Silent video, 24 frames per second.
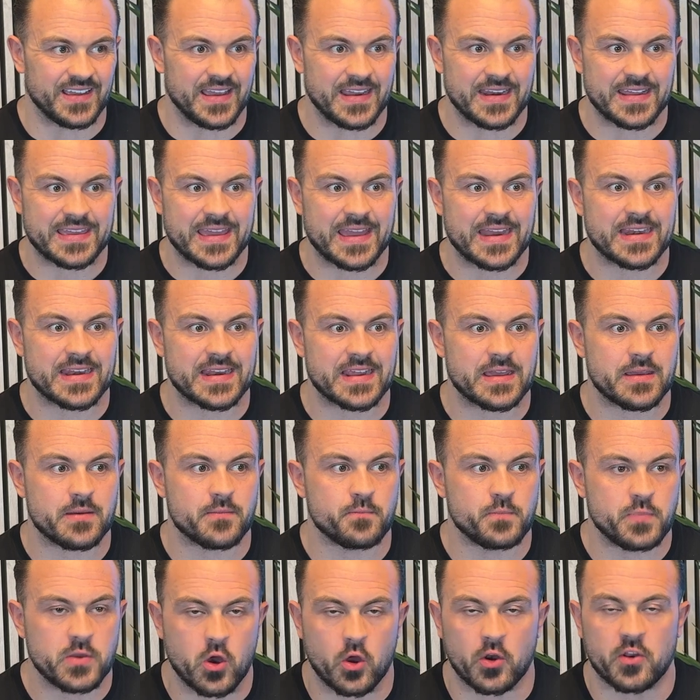And again,
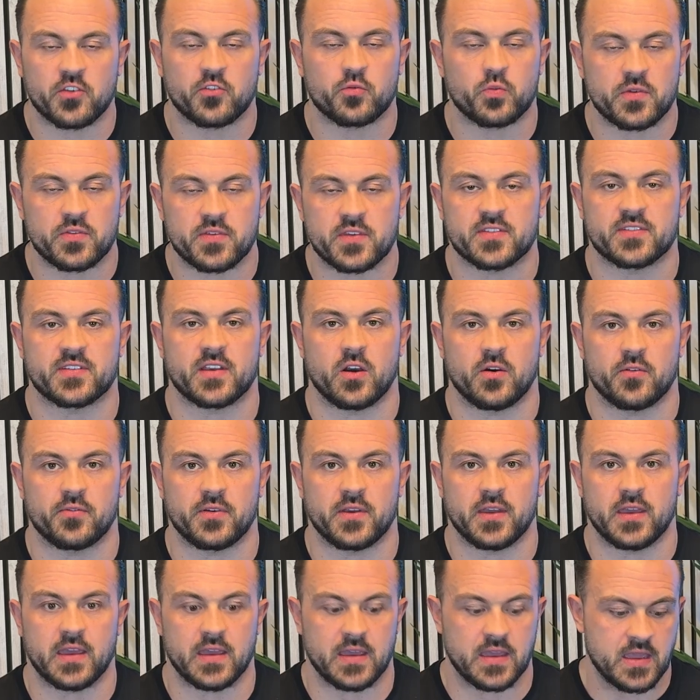be honest with yourself
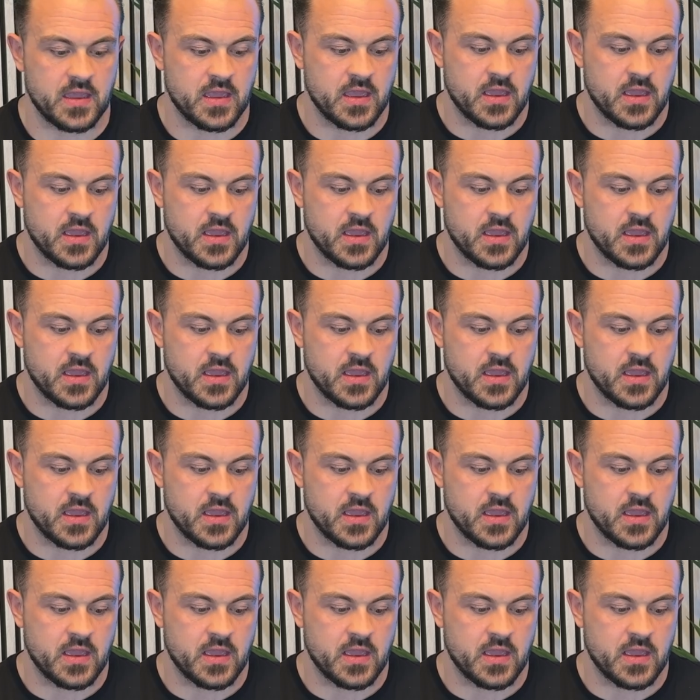here.